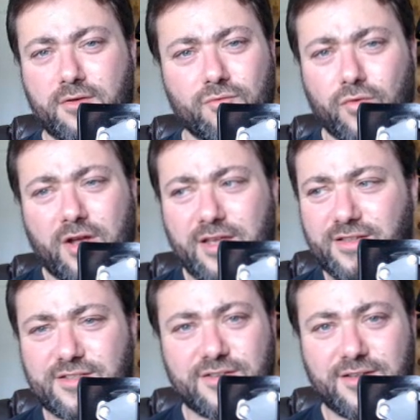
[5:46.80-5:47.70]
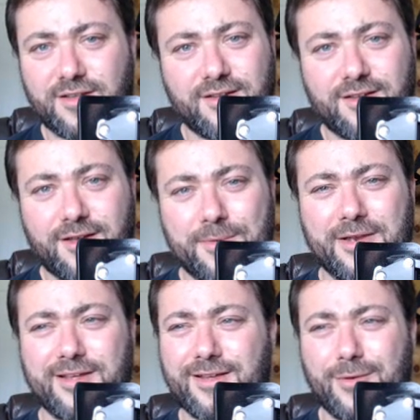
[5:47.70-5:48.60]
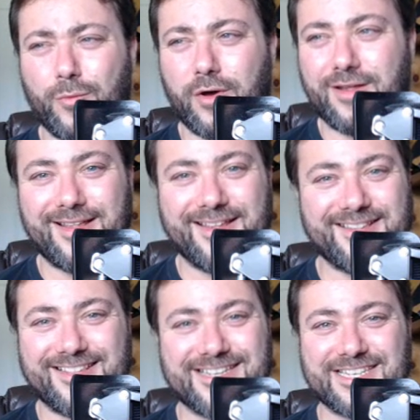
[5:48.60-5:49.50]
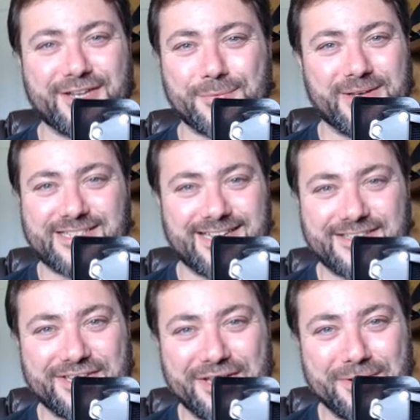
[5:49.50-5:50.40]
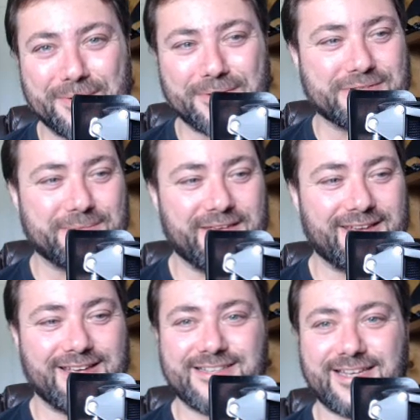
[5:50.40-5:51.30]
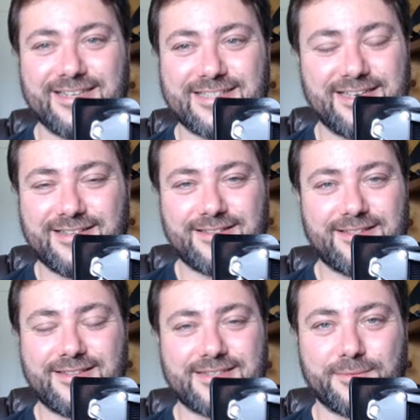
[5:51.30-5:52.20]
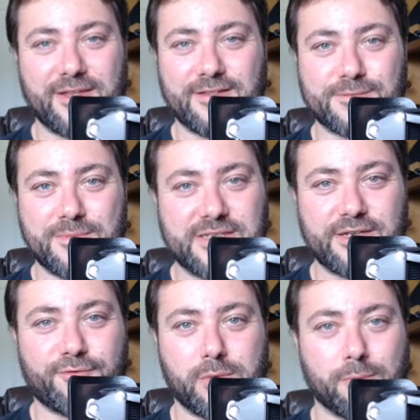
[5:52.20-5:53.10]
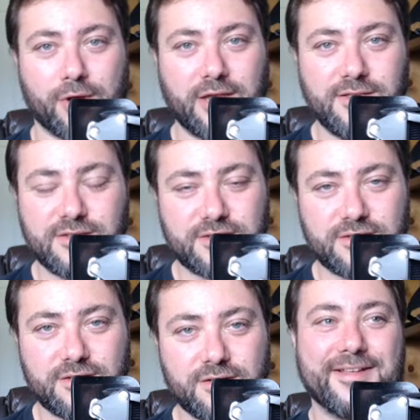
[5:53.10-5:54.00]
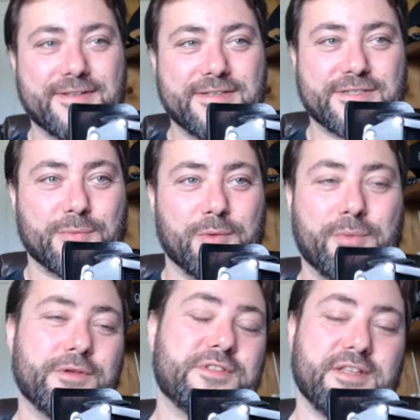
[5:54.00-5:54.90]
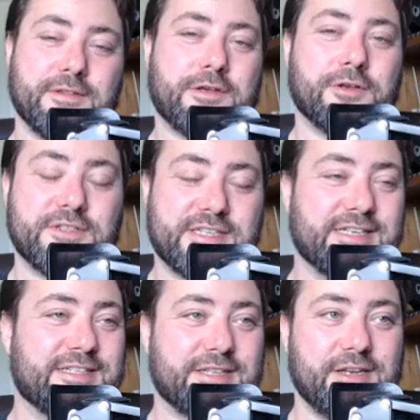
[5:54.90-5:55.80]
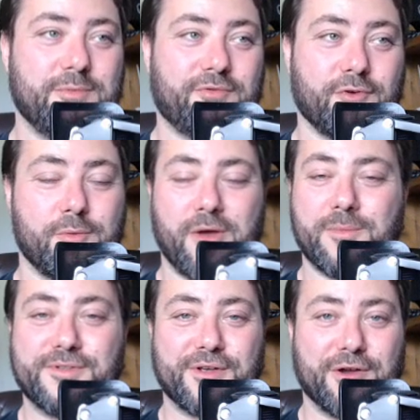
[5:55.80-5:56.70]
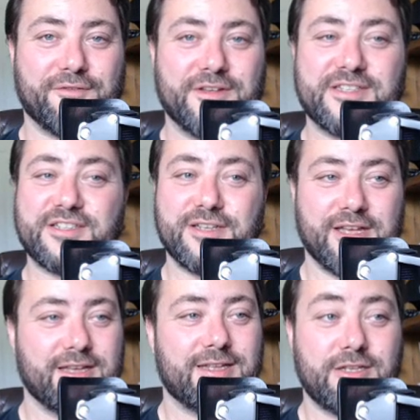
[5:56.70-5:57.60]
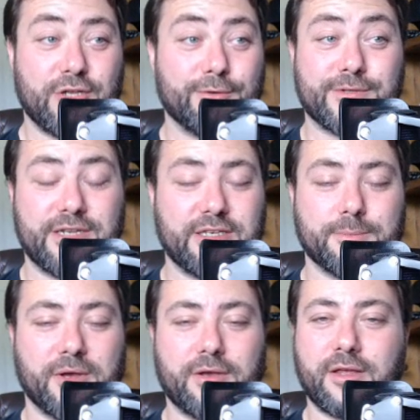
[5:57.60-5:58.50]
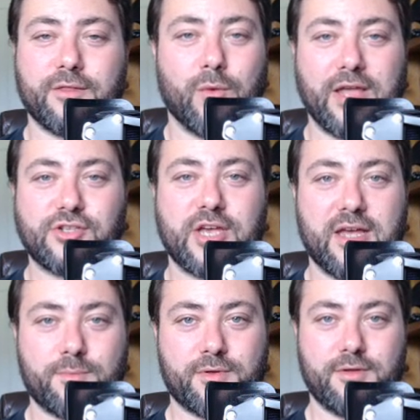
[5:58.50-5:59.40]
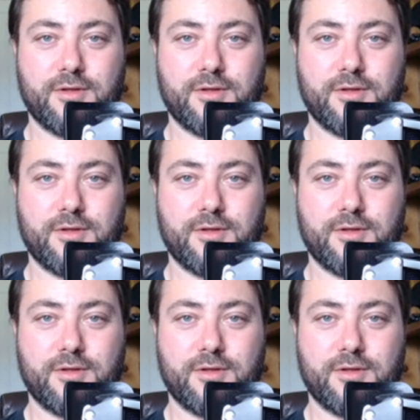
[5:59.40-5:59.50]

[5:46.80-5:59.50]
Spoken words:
Right? I mean, what? Does that not make sense to you or something? Is there something that's missing from your brains? Someone posting the Consad study before Obama took office, totally debunking the wage gap.